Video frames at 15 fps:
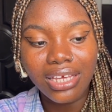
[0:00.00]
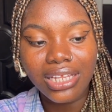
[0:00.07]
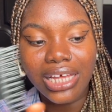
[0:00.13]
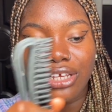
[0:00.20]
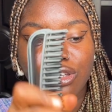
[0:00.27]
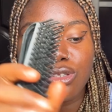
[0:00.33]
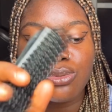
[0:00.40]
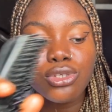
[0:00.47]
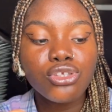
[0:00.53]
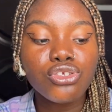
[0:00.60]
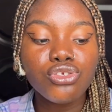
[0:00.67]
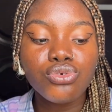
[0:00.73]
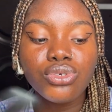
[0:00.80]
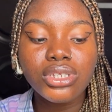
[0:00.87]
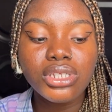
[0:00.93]
Like, you're supposed to
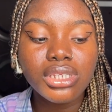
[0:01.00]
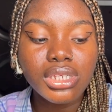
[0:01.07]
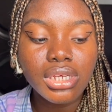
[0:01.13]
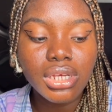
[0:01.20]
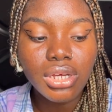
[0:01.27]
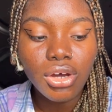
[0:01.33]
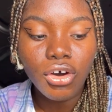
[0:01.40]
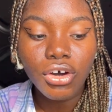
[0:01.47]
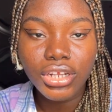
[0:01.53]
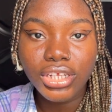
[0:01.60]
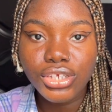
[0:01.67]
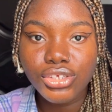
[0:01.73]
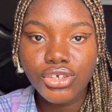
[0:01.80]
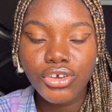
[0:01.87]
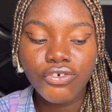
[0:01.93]
do it on a
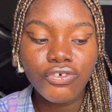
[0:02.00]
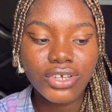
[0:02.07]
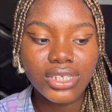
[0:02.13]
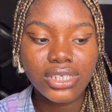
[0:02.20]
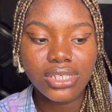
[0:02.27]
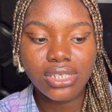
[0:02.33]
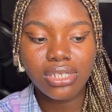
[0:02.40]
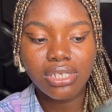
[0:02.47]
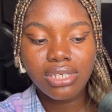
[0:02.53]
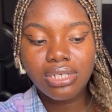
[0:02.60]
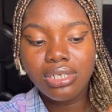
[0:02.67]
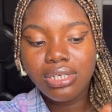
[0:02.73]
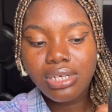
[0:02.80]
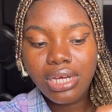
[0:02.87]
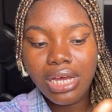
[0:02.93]
surface
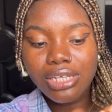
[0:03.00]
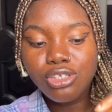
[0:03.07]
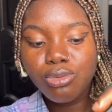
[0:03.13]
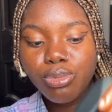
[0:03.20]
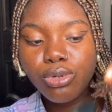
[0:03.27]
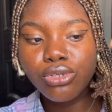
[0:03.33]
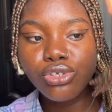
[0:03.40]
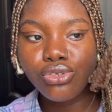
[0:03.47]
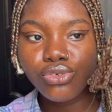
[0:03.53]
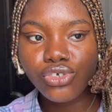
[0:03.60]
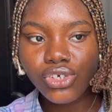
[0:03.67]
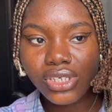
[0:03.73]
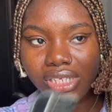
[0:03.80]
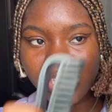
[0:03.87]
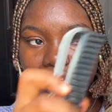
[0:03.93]
as opposed to
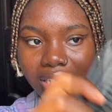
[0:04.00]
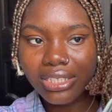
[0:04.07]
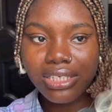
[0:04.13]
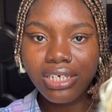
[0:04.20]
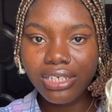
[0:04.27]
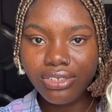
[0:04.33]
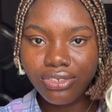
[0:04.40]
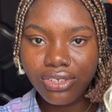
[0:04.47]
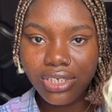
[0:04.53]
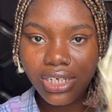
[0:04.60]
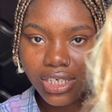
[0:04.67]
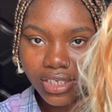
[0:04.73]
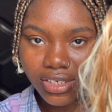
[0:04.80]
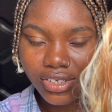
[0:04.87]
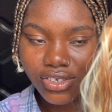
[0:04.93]
just standing and doing
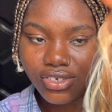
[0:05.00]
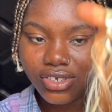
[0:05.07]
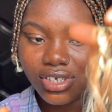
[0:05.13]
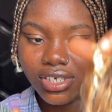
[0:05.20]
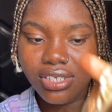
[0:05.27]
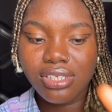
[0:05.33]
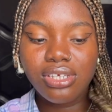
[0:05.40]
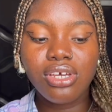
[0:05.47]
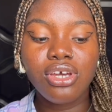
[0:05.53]
like this. You get?